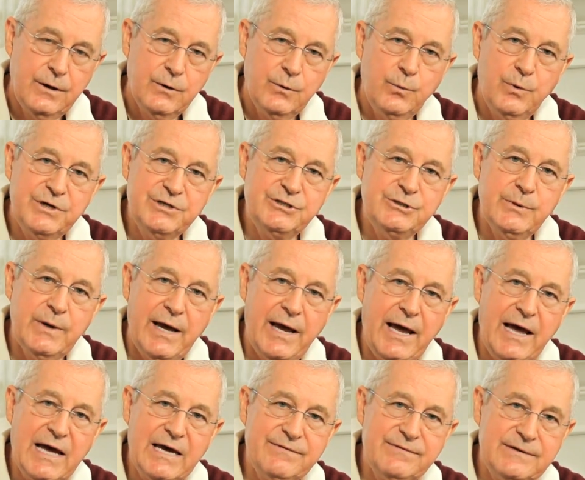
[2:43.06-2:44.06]
What you
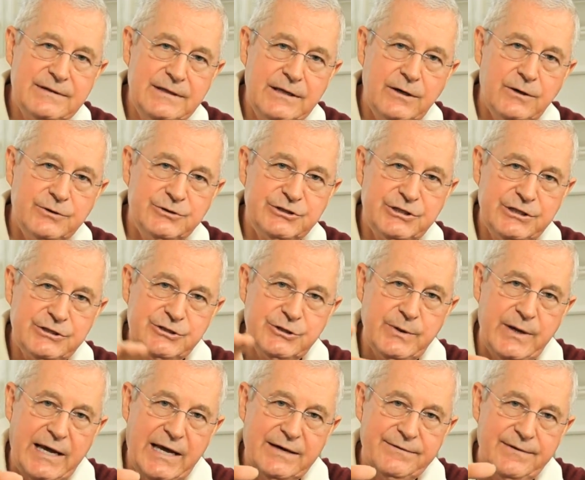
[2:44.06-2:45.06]
have in the ocean is
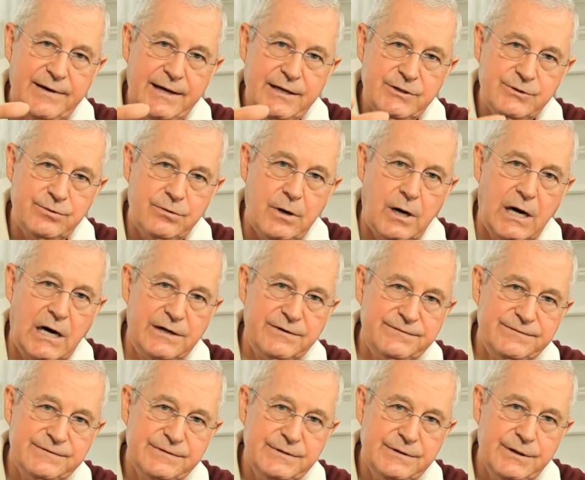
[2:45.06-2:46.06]
you have a
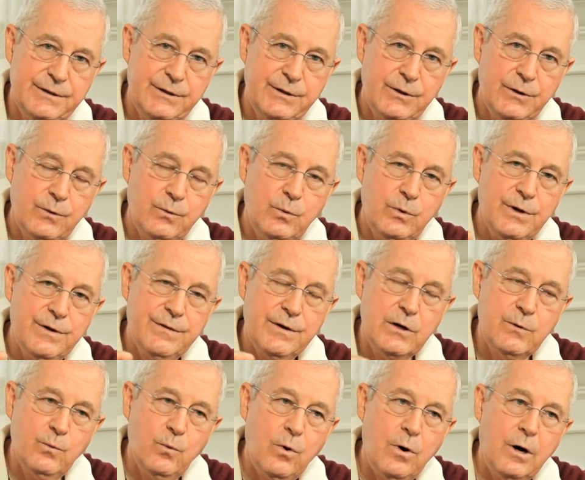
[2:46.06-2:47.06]
trough where
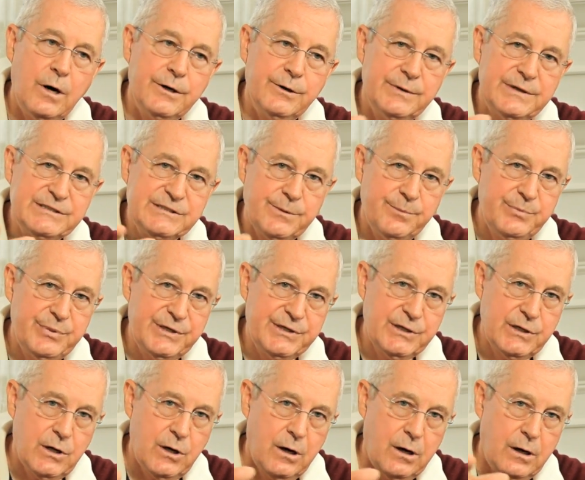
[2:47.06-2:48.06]
the water is a
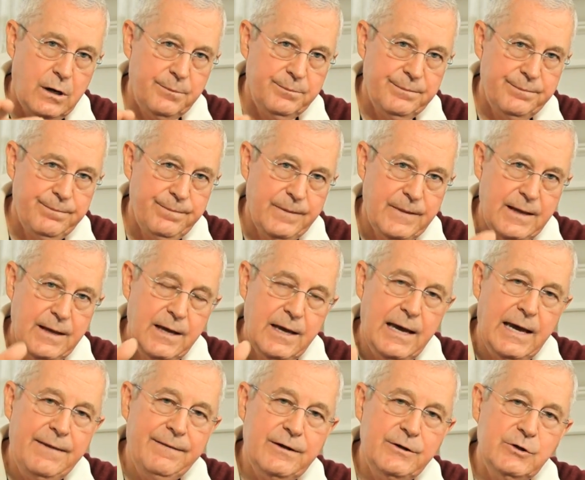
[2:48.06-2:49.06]
bit calm.
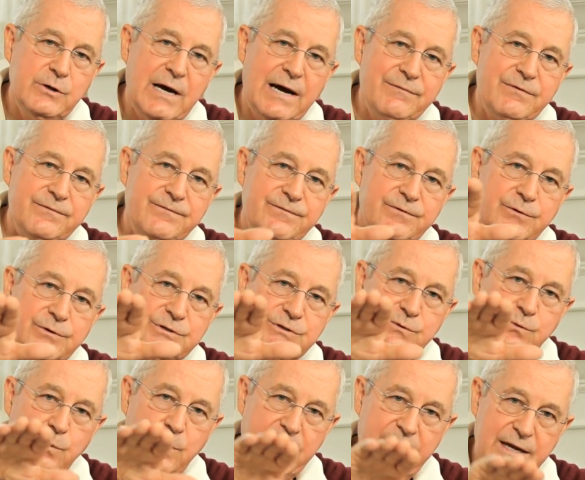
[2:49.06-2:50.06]
And then you have the
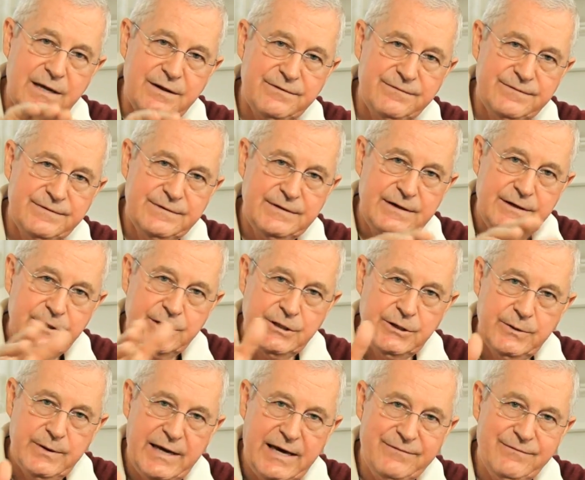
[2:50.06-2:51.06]
first wave.
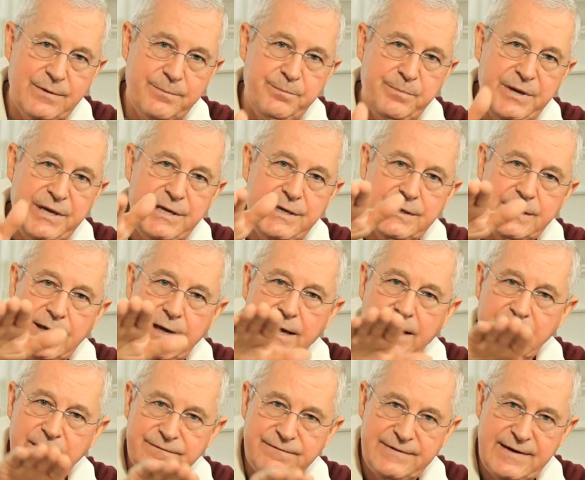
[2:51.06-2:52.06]
You have a peak
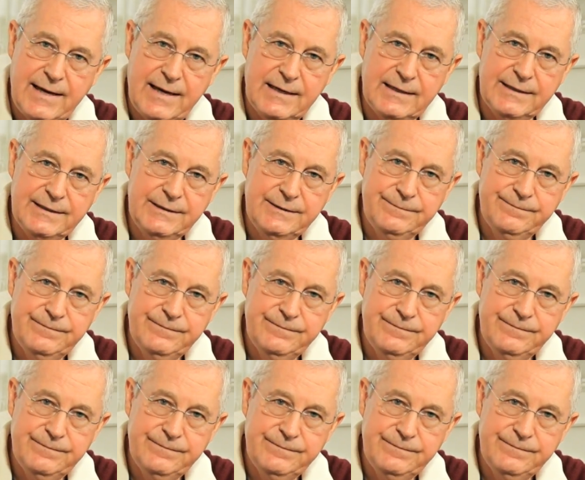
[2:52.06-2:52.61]
and a valley.